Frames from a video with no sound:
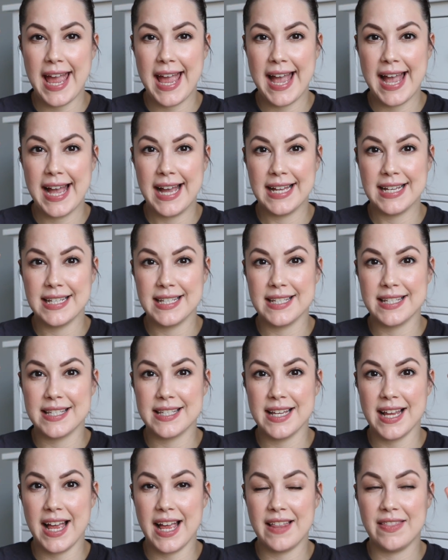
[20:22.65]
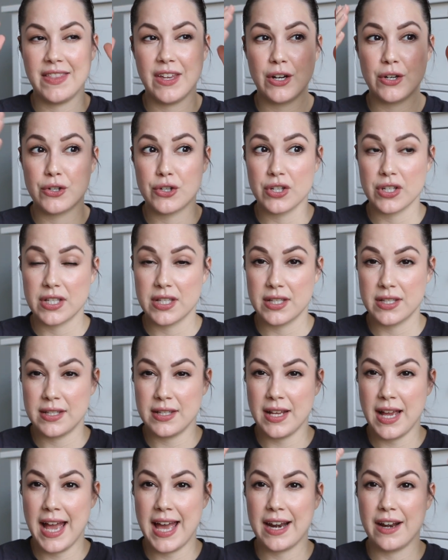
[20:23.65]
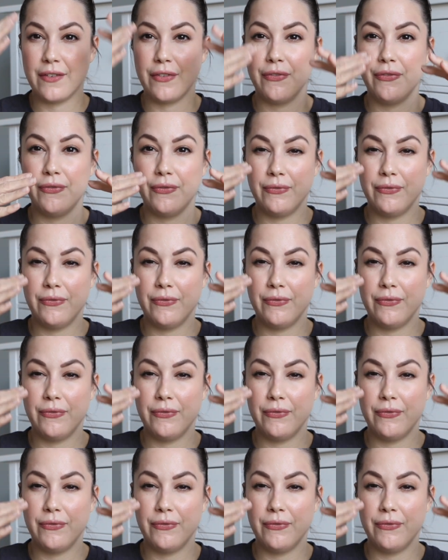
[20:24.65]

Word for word: and they're just at